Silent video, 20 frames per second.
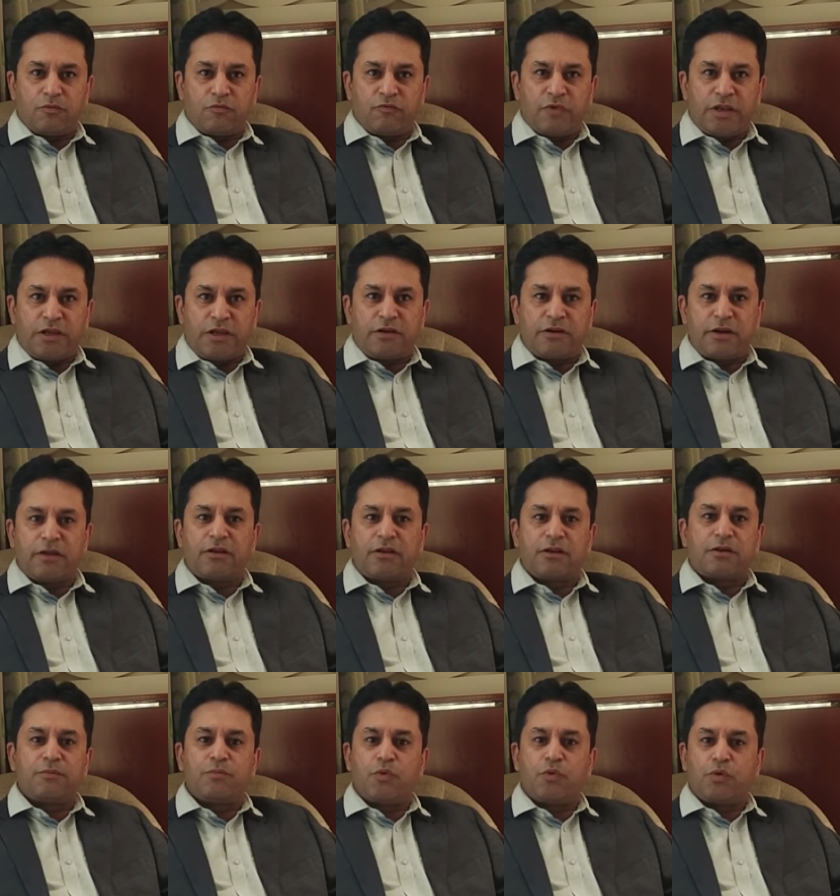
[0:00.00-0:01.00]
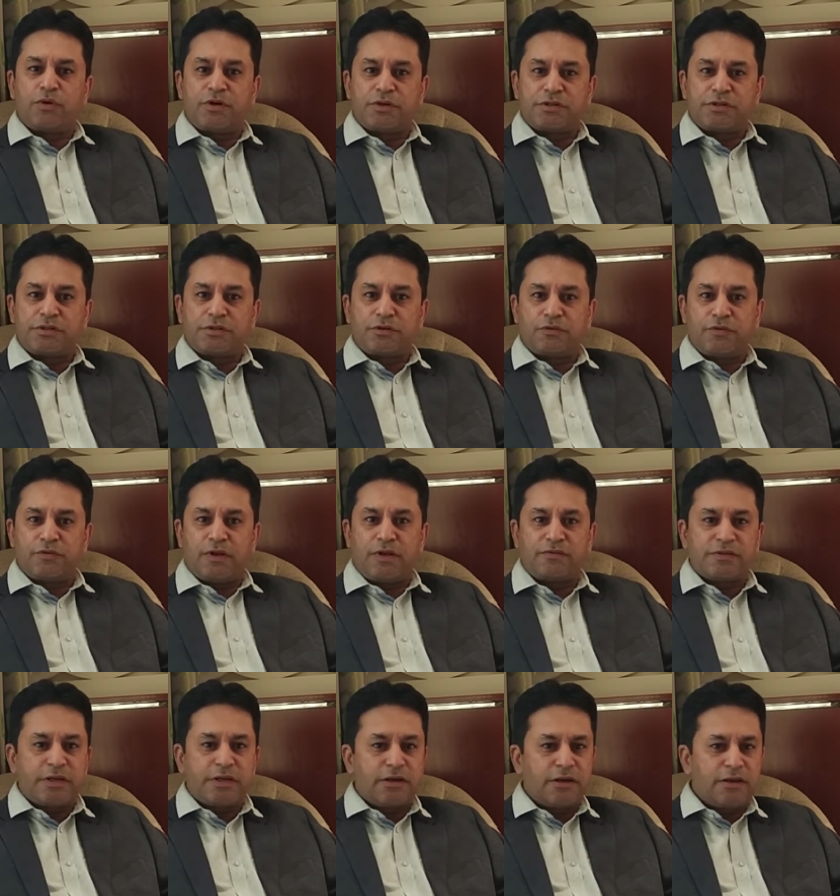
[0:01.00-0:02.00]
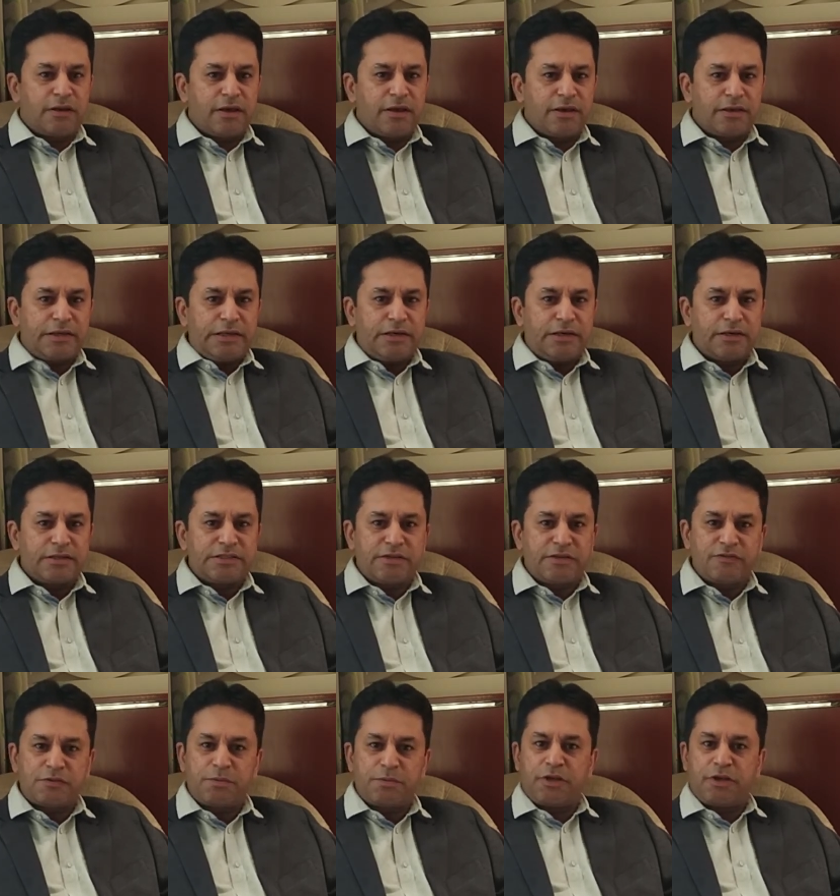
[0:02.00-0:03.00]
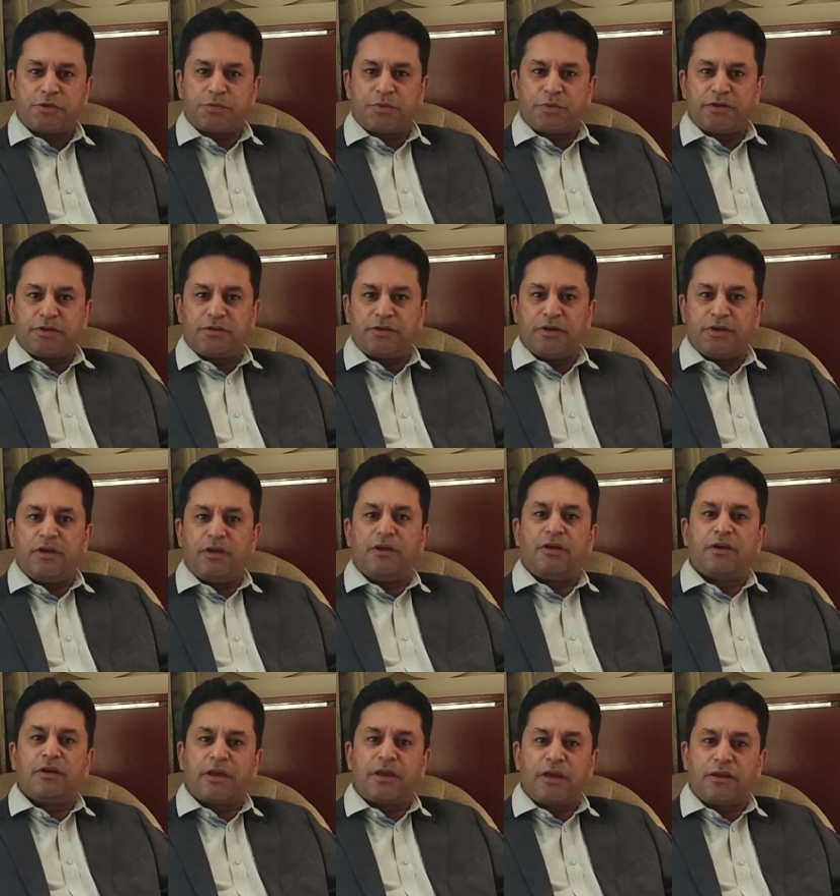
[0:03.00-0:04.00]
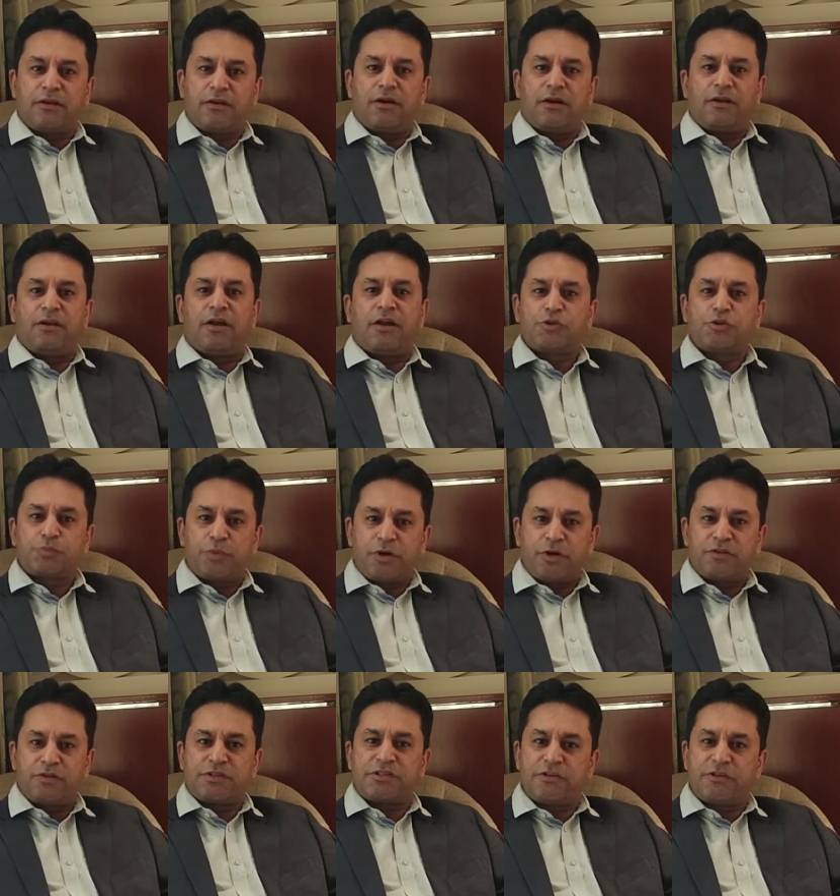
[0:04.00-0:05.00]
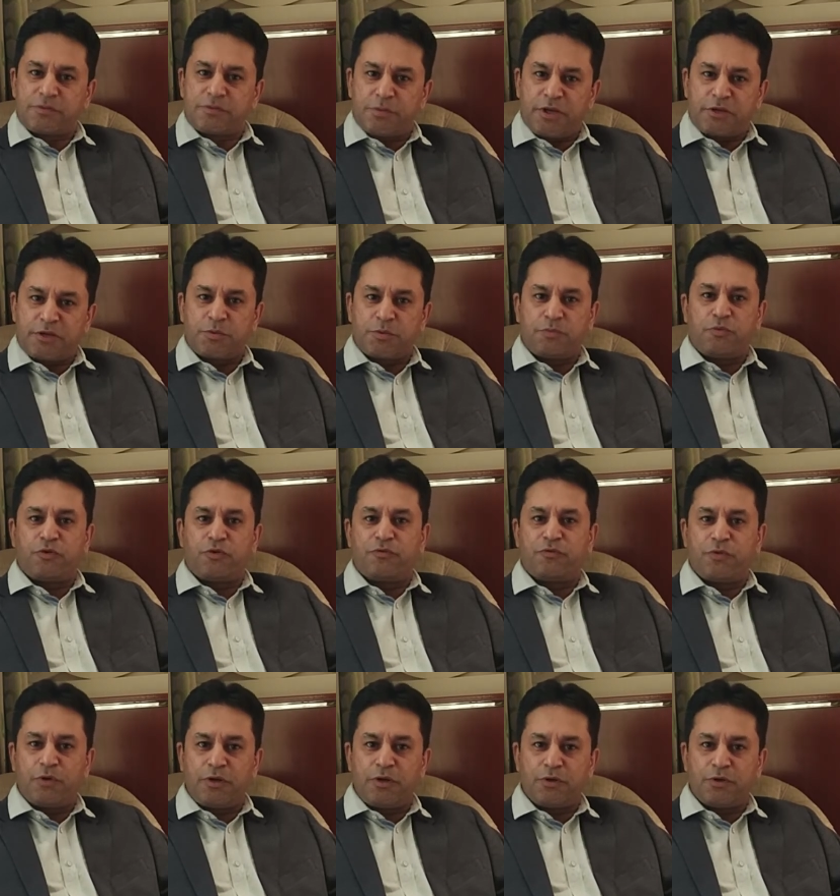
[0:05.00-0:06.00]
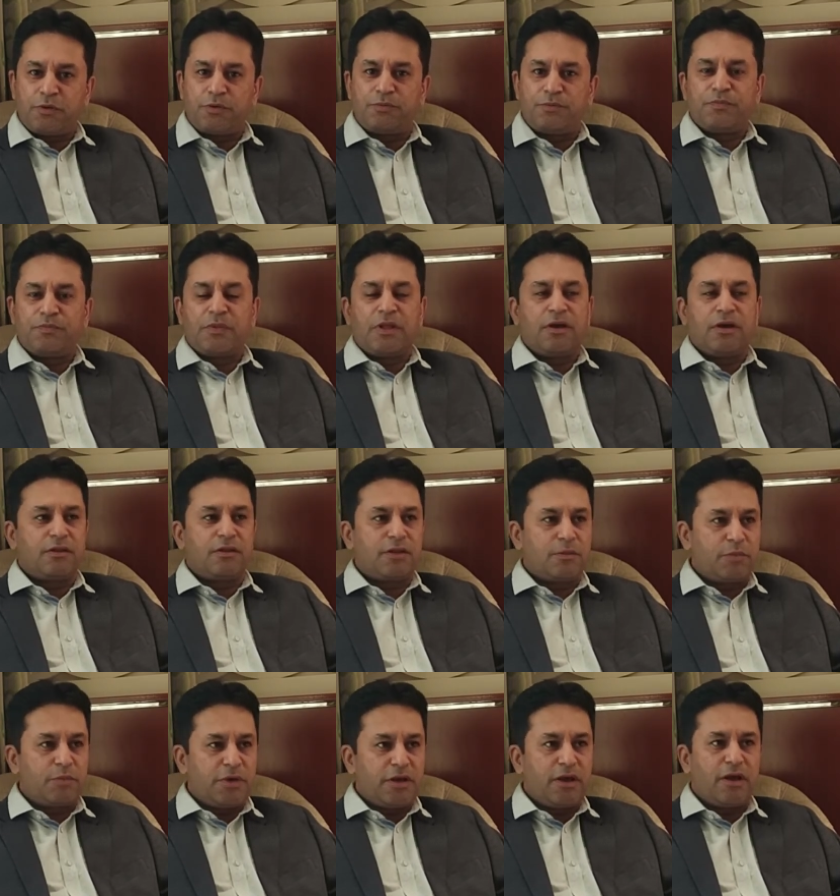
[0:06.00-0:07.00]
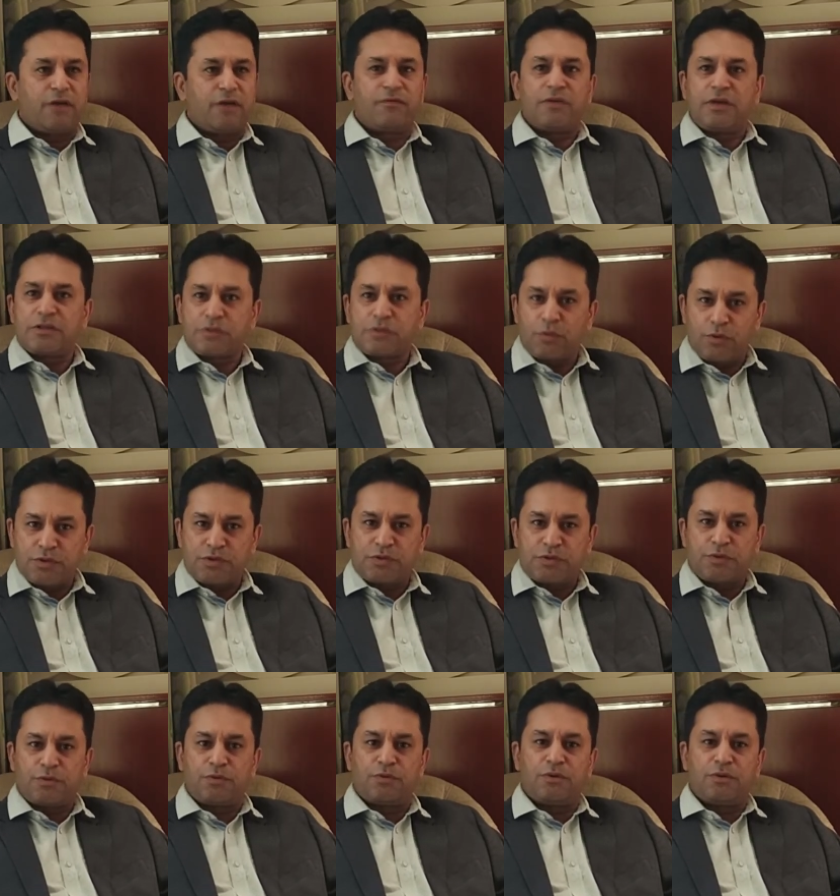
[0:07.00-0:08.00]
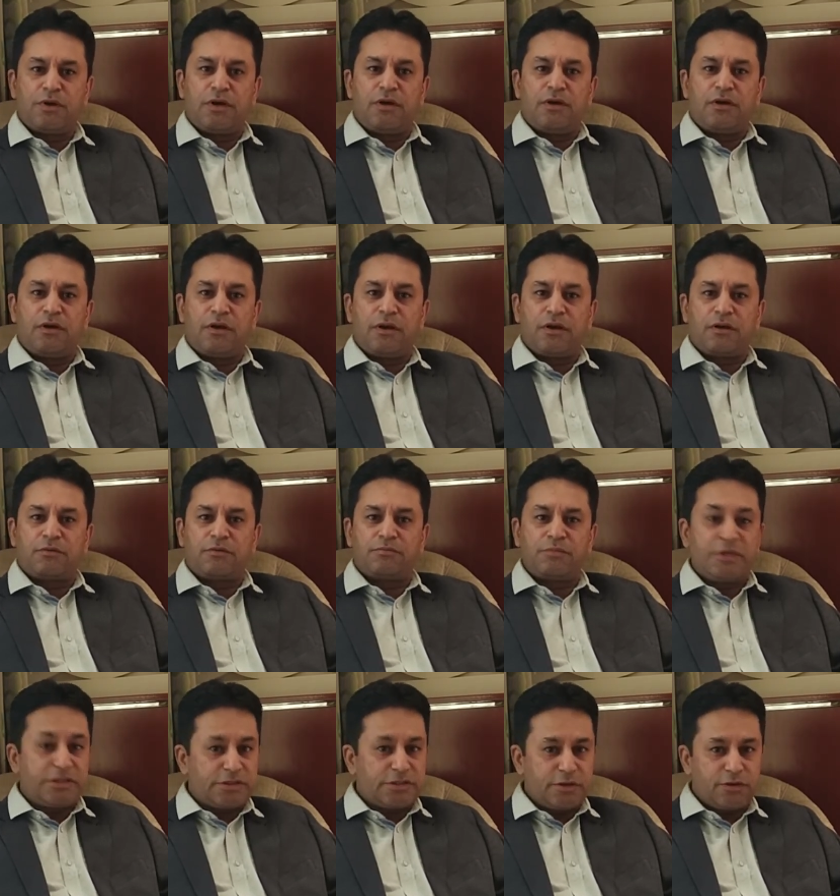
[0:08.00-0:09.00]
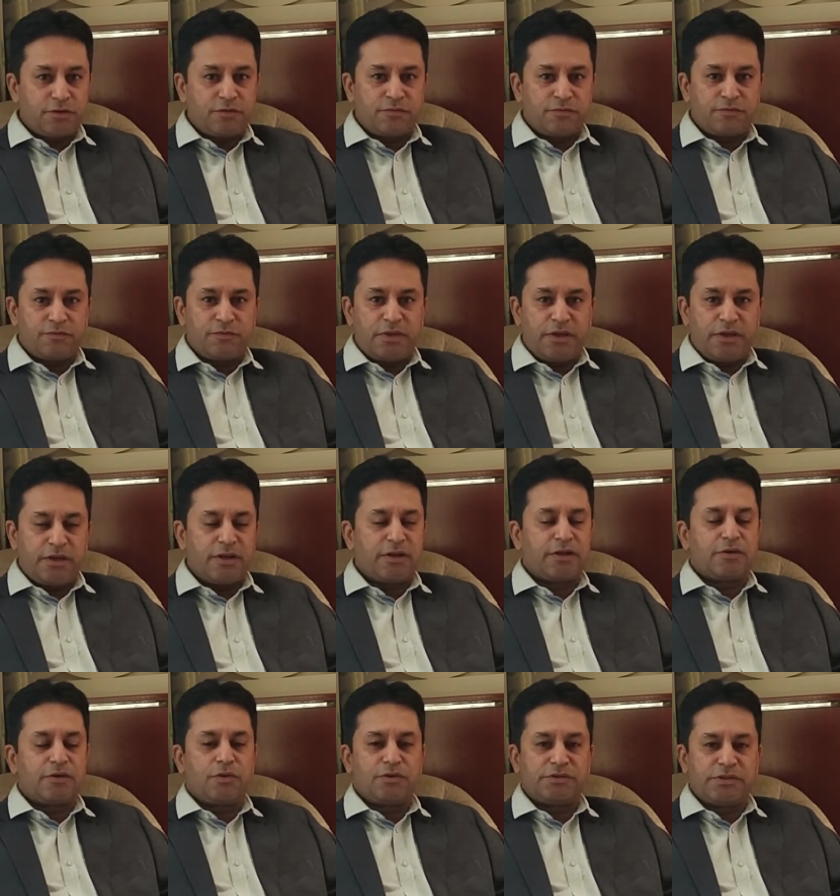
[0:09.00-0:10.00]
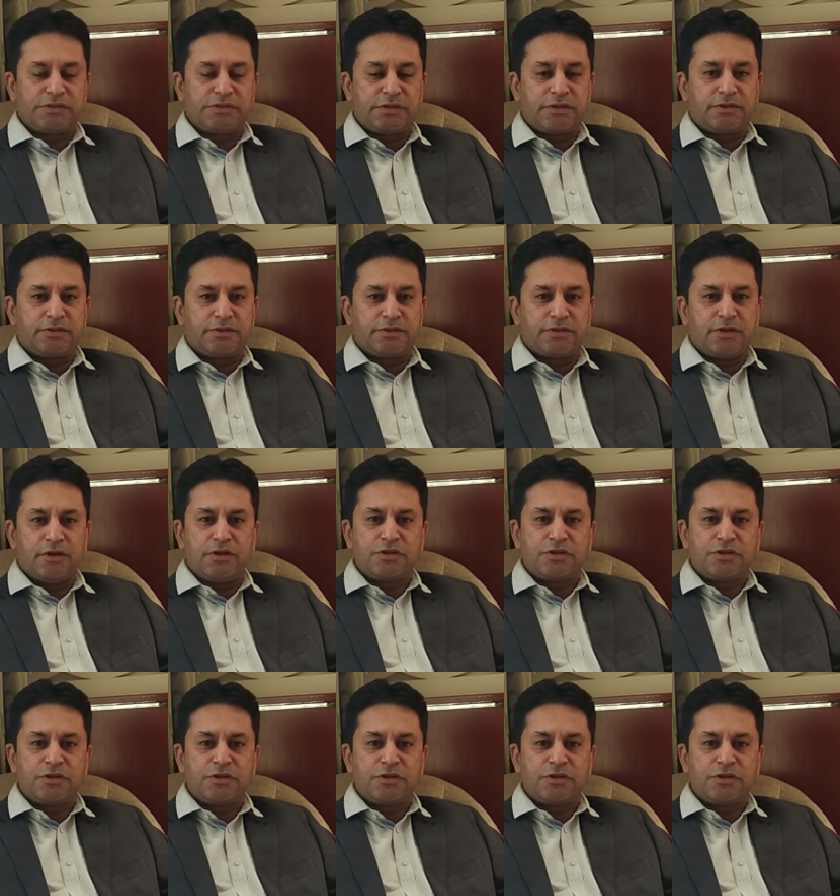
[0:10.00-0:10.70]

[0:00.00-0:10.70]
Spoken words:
very critical components of a lifecycle like service management, again, a large part of the service management portfolio that we have is also based out of the India Technology Center.